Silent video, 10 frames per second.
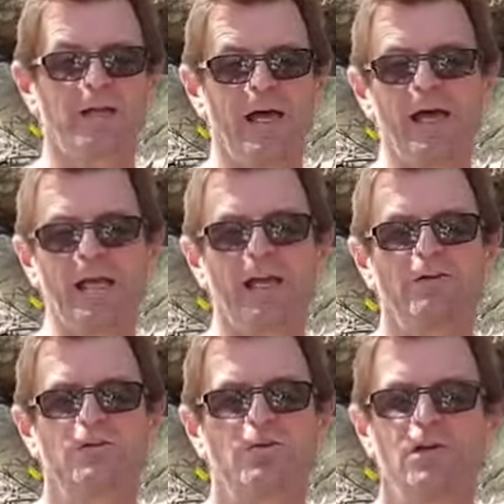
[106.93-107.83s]

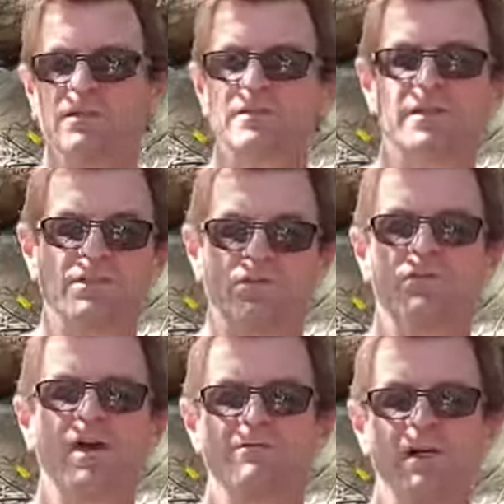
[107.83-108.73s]
$800, it's
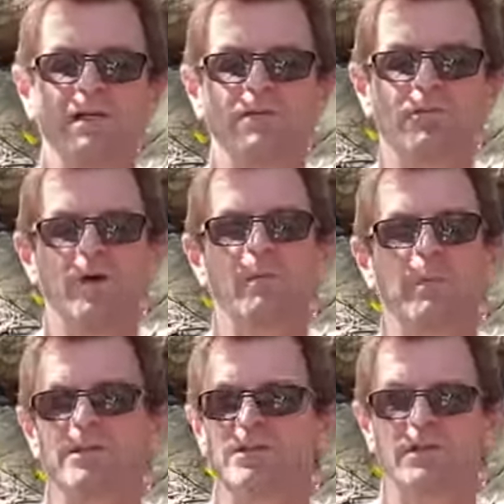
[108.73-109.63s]
great value for our
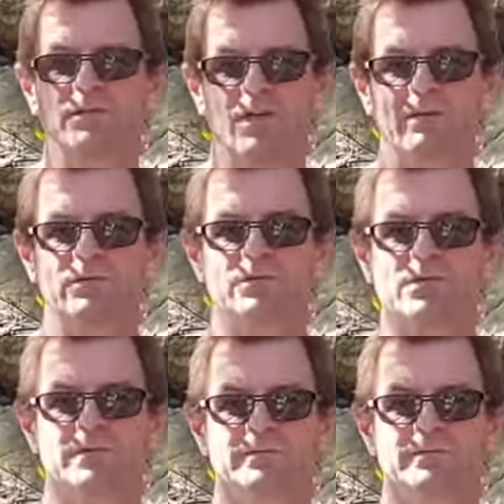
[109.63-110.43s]
budget and travels.